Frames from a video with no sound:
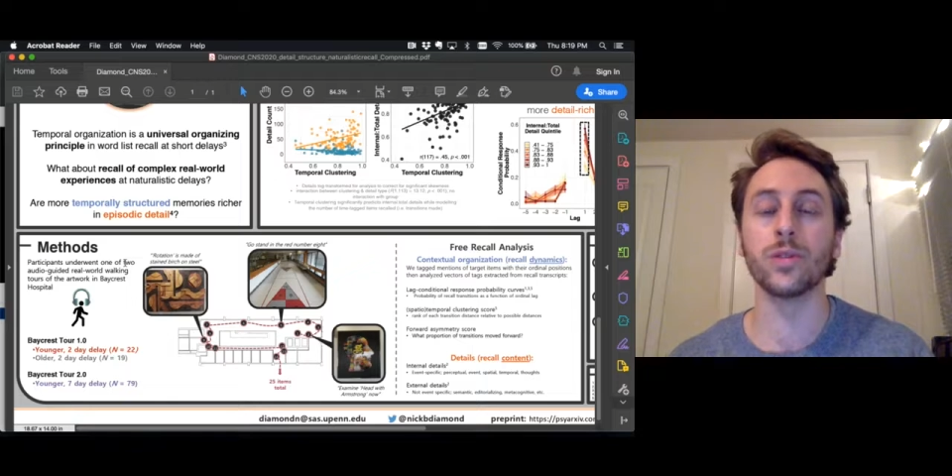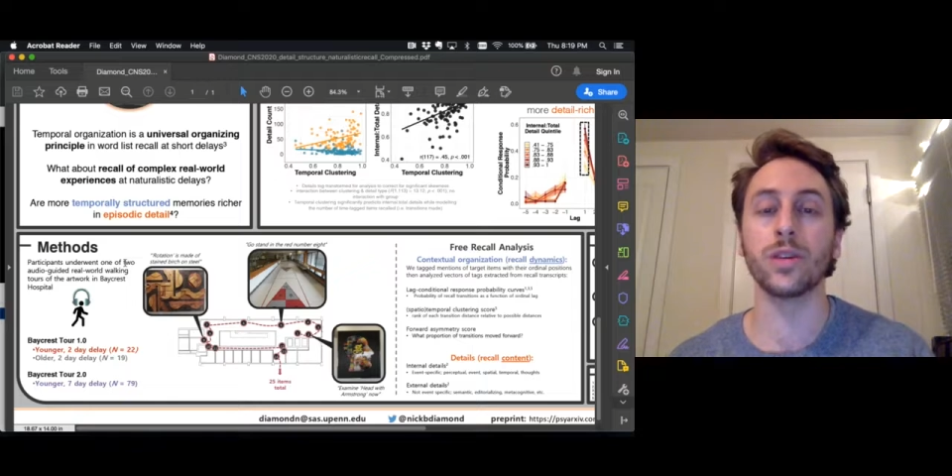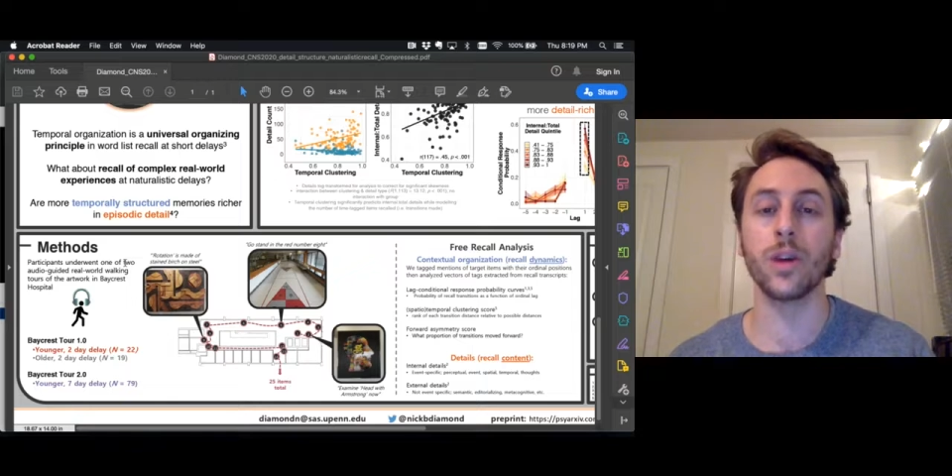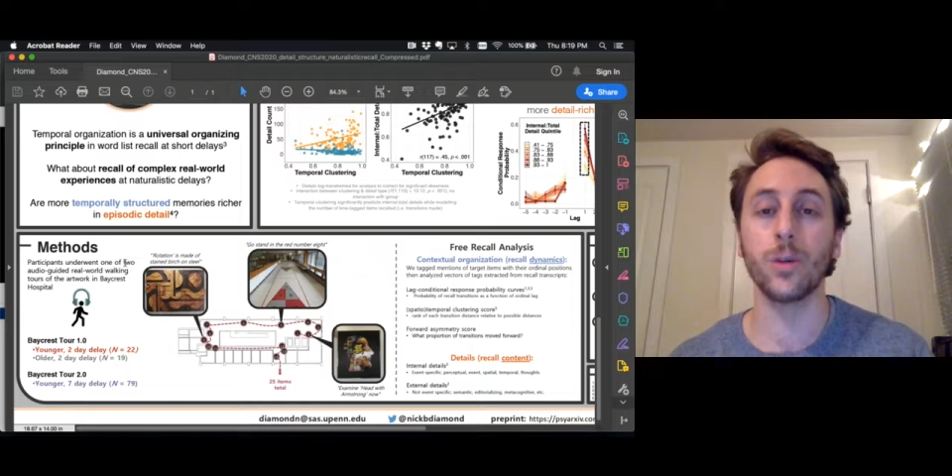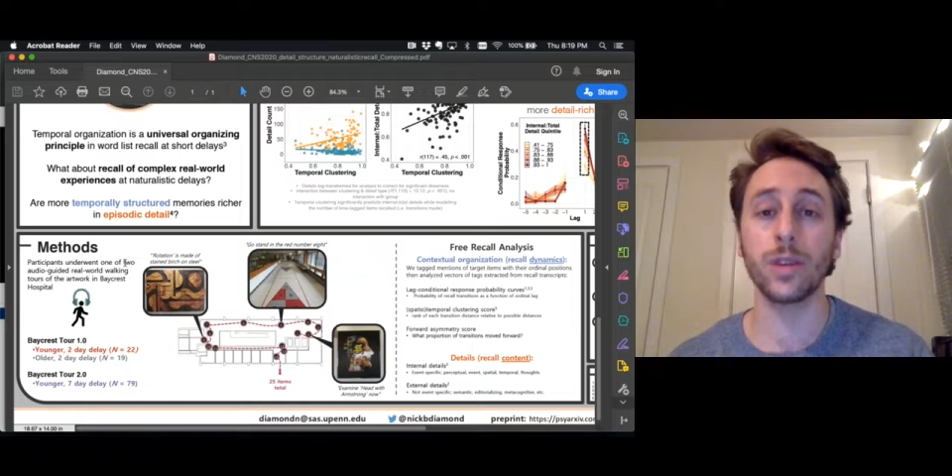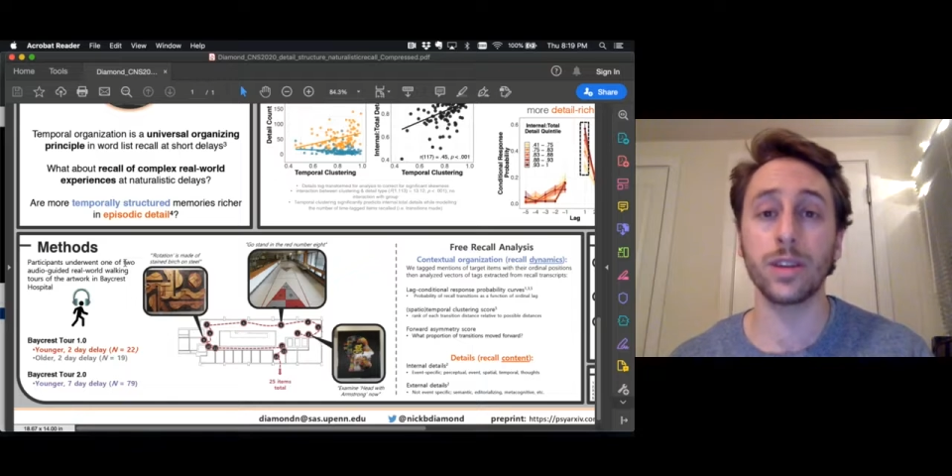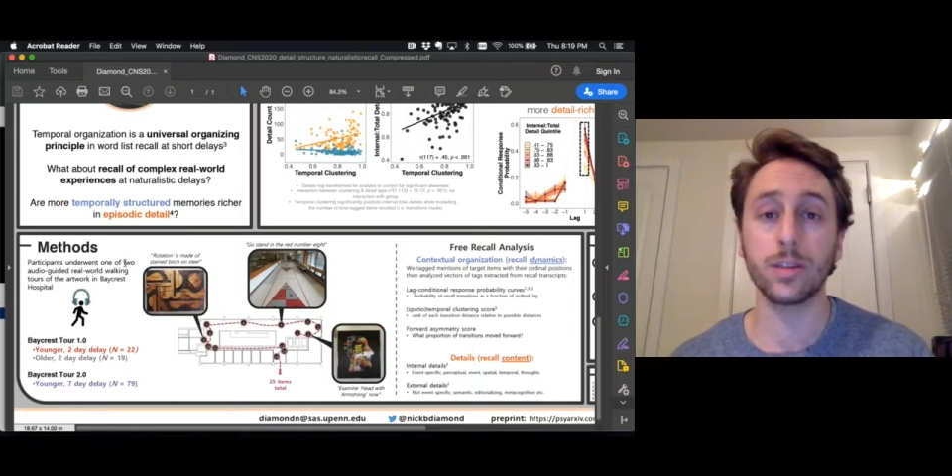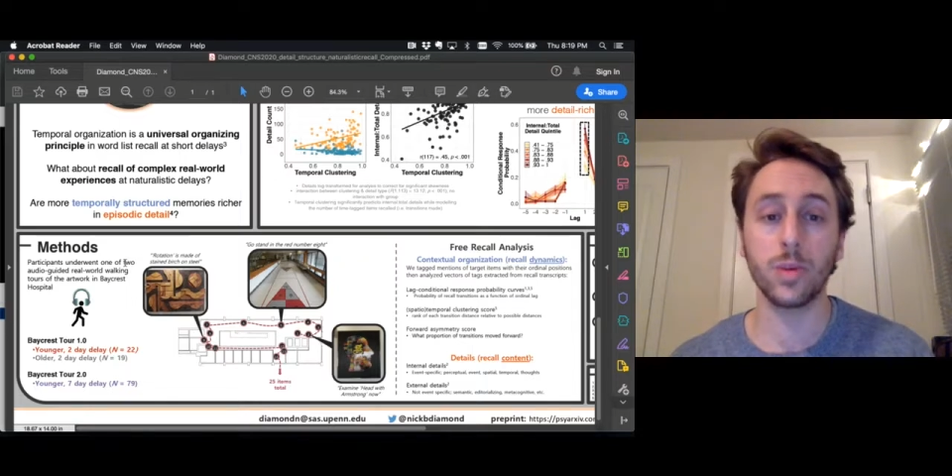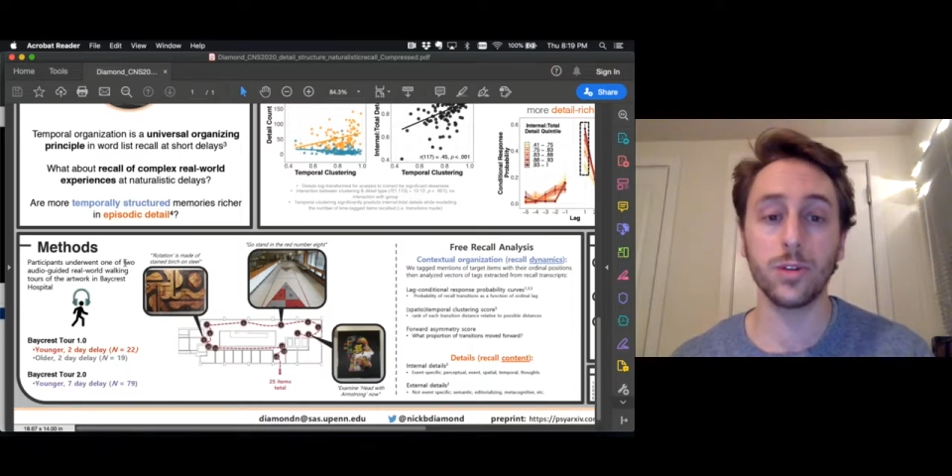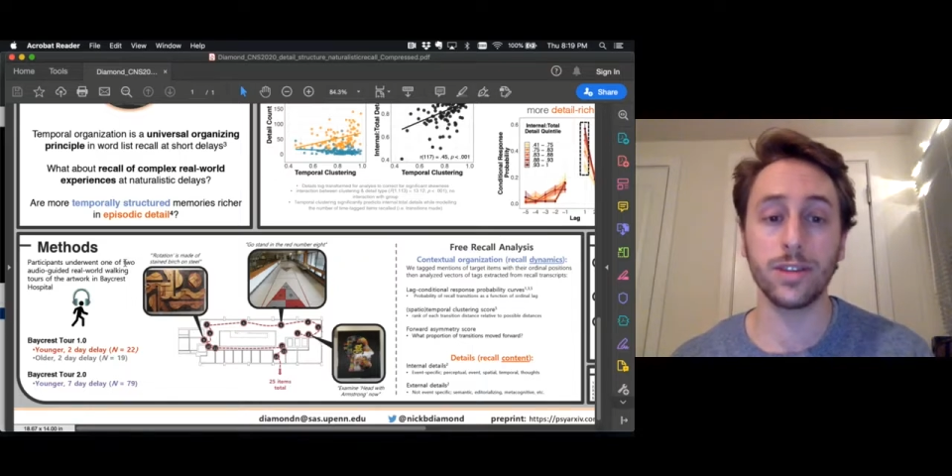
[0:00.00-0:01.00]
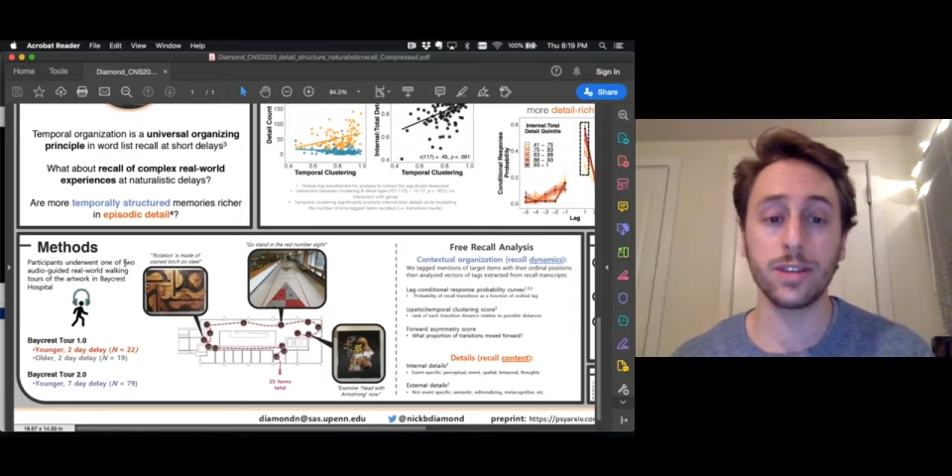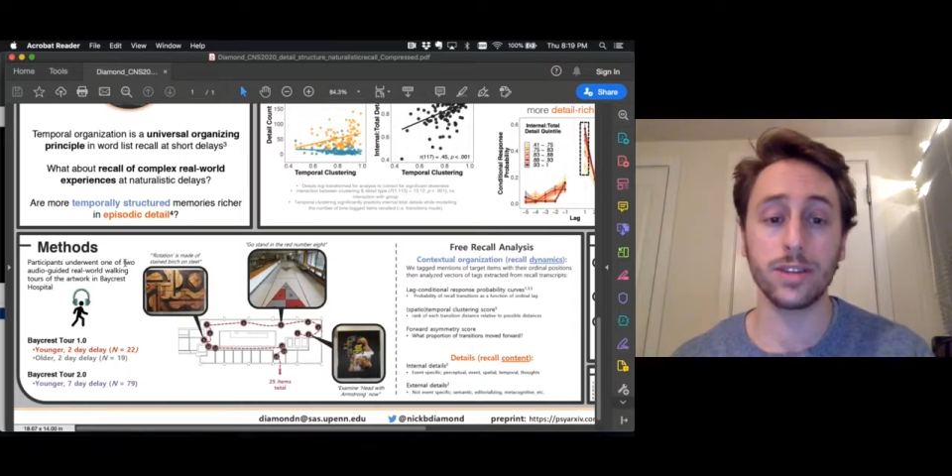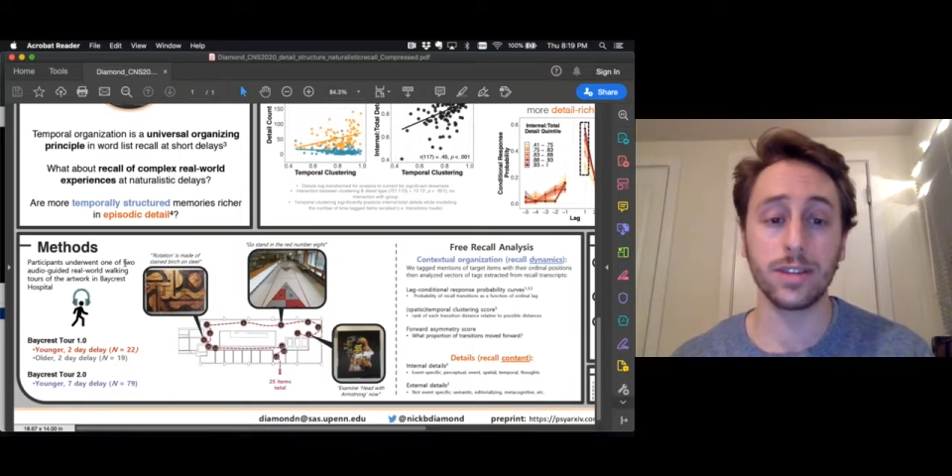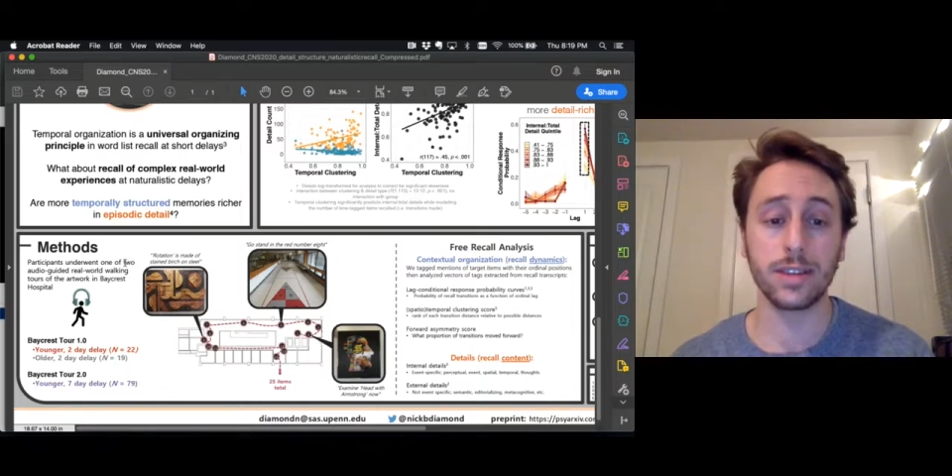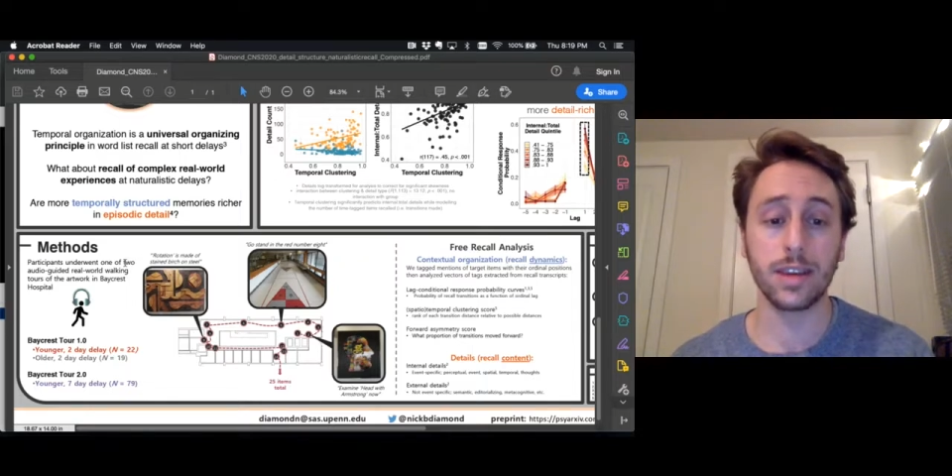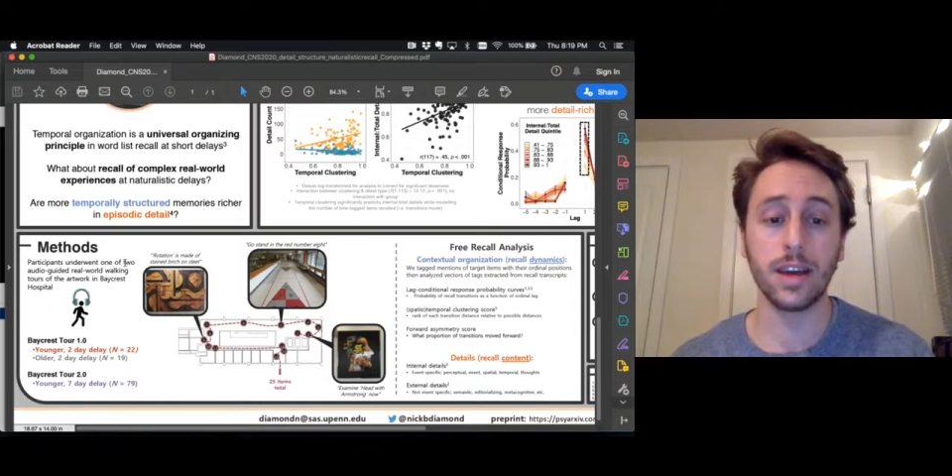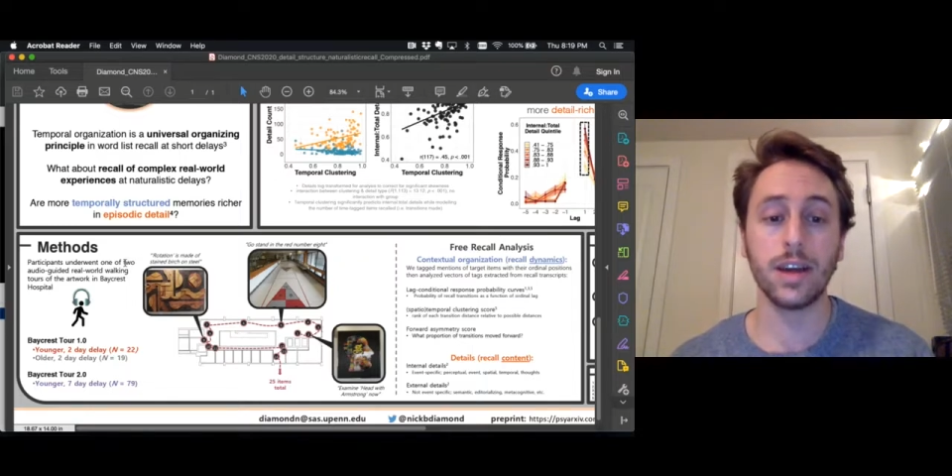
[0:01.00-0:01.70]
encoding experiences.